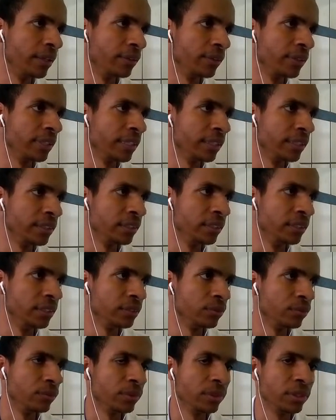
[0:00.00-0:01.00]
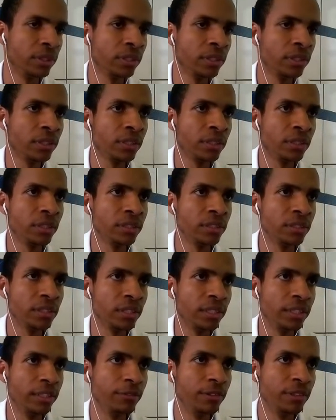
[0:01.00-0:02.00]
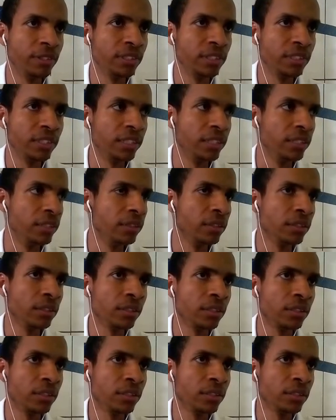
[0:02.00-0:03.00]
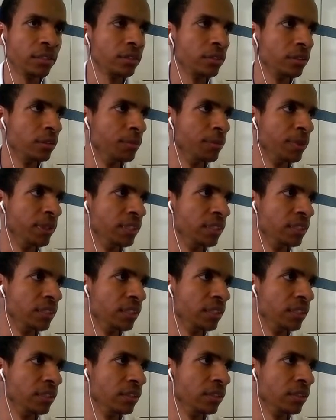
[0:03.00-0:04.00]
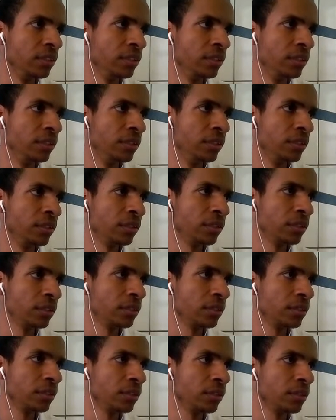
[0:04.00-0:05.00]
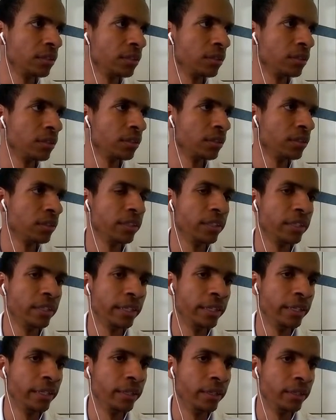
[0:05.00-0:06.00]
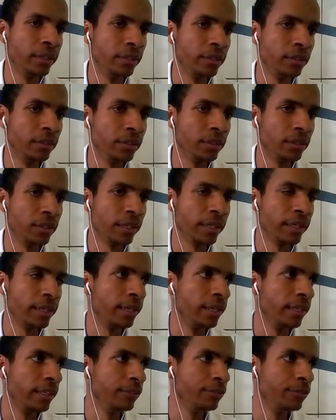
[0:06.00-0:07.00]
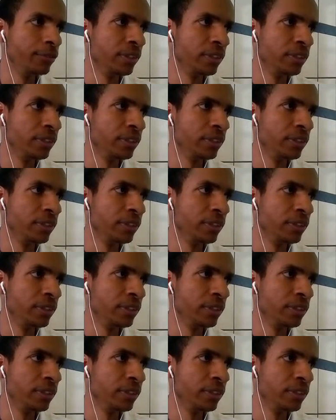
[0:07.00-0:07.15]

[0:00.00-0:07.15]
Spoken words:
Okay, this is a living state, so I'll put a state here and a living